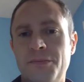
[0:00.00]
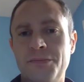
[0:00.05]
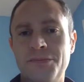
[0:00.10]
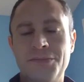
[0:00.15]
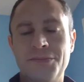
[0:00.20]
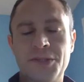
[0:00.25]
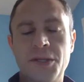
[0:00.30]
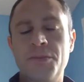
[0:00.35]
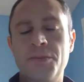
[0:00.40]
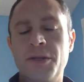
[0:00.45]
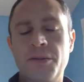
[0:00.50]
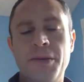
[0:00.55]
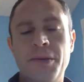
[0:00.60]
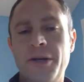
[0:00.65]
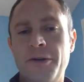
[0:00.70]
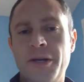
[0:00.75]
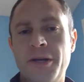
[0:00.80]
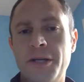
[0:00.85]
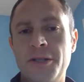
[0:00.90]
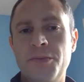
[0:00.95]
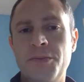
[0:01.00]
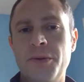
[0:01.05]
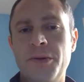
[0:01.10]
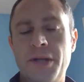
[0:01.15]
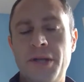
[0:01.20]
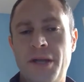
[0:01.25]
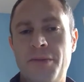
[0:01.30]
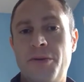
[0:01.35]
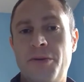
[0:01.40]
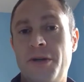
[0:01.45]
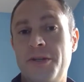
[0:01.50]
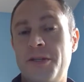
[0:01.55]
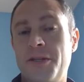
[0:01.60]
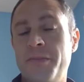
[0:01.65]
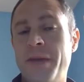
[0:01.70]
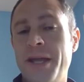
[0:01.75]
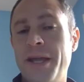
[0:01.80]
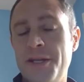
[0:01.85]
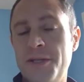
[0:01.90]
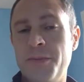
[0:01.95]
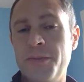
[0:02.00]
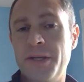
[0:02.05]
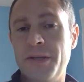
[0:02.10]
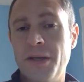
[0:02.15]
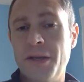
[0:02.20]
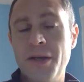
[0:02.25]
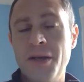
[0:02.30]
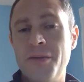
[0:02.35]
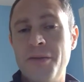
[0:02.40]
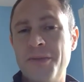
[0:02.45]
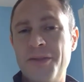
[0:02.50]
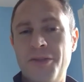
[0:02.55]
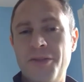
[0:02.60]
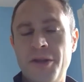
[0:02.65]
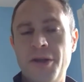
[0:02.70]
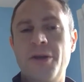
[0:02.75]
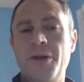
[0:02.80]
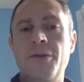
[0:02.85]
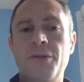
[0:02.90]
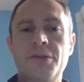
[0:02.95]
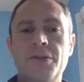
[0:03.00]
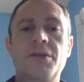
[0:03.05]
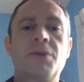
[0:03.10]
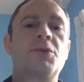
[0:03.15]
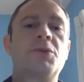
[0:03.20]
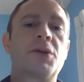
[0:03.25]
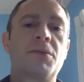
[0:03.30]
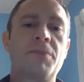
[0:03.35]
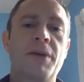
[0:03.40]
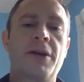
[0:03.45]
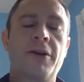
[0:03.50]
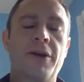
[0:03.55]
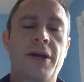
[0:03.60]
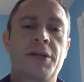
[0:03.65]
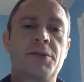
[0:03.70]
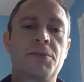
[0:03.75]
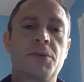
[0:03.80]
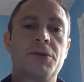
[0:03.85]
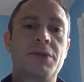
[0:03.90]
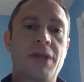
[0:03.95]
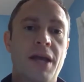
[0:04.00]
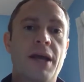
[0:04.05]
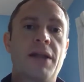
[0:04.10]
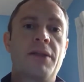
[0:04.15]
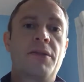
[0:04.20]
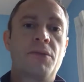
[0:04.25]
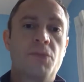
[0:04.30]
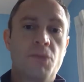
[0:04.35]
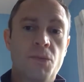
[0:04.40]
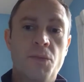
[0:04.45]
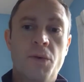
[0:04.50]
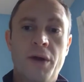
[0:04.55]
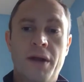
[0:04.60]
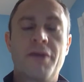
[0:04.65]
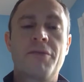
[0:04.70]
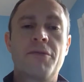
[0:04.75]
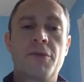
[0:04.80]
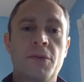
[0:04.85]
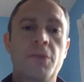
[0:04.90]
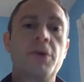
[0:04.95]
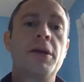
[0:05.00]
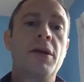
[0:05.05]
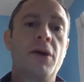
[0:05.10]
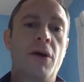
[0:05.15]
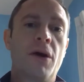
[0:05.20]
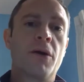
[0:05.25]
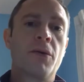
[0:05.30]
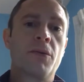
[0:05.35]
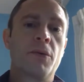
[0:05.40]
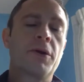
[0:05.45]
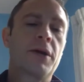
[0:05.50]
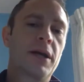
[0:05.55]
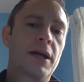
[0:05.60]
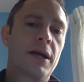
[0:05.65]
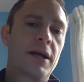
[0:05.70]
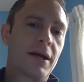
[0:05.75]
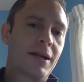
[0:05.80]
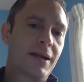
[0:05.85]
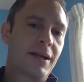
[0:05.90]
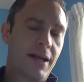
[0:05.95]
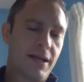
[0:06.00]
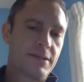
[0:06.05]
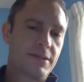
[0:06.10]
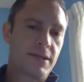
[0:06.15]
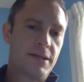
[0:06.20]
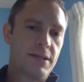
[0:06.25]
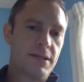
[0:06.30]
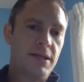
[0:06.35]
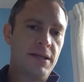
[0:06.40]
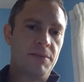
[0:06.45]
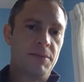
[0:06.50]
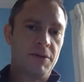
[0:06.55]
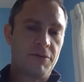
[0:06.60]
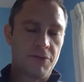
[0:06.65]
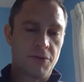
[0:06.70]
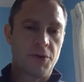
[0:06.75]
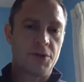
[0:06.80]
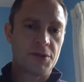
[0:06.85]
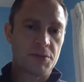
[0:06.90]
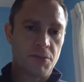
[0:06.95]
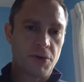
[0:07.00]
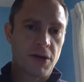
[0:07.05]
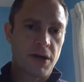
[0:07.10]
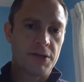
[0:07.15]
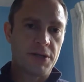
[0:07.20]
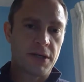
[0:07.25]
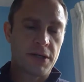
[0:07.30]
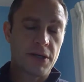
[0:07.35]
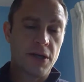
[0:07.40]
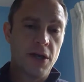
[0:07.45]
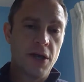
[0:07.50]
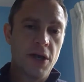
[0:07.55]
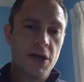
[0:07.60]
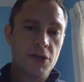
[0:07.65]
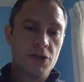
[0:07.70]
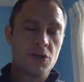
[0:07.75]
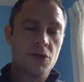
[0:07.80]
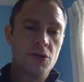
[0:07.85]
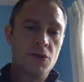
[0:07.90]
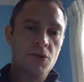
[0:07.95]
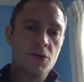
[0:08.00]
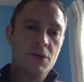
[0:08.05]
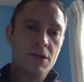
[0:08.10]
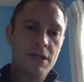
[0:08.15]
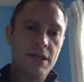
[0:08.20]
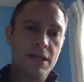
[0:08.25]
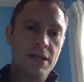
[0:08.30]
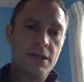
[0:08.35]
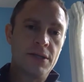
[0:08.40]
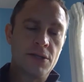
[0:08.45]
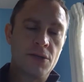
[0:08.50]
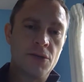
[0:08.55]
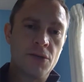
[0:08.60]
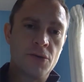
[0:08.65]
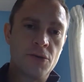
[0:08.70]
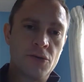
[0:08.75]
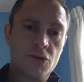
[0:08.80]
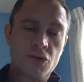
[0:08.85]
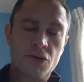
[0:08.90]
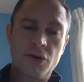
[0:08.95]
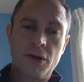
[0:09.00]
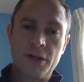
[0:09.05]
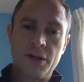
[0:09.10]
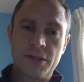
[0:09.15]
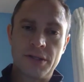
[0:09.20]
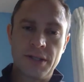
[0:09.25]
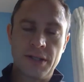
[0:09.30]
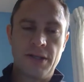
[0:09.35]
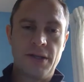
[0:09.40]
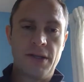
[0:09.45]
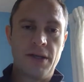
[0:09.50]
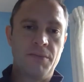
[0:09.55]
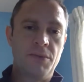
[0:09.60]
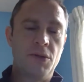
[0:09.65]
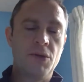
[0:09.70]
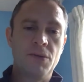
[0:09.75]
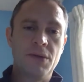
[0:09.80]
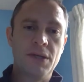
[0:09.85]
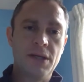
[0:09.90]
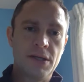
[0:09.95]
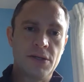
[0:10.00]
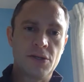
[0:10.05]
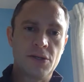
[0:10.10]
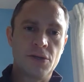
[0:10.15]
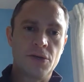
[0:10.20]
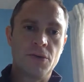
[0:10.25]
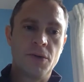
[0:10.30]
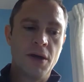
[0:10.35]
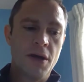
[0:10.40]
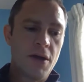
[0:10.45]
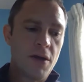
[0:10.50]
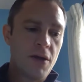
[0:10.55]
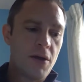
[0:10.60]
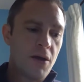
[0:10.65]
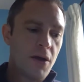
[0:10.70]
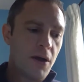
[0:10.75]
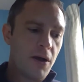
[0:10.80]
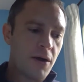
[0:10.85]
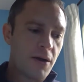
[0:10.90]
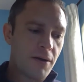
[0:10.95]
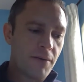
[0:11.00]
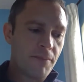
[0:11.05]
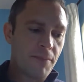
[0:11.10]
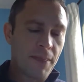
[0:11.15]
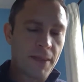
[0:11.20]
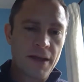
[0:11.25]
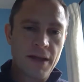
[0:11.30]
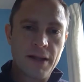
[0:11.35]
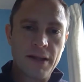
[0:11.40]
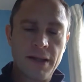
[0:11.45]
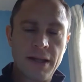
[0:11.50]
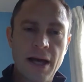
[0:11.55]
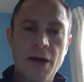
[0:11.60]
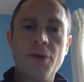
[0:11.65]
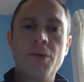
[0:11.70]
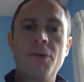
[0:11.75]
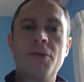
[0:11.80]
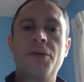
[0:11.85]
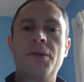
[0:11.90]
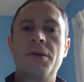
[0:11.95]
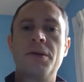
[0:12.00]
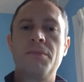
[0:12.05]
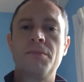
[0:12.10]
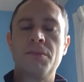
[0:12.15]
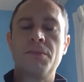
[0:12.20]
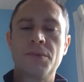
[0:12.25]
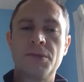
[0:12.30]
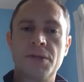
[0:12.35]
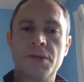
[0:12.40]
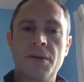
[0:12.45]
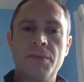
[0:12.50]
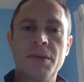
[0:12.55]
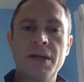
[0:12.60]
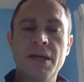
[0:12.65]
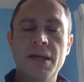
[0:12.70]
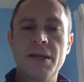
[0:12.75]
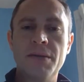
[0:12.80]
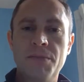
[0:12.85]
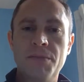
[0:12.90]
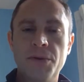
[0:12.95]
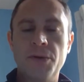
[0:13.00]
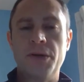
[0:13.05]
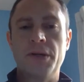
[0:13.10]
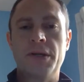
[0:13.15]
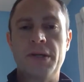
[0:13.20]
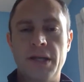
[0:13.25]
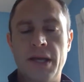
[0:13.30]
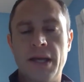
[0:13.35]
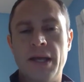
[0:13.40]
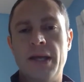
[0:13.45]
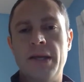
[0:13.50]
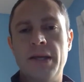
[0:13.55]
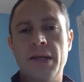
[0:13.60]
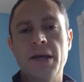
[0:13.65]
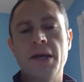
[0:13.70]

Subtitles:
subject matter expert at project management, but they are the subject matter experts at whatever we are working on as a team and for this project. So you need to trust in them. You need to allow them some input and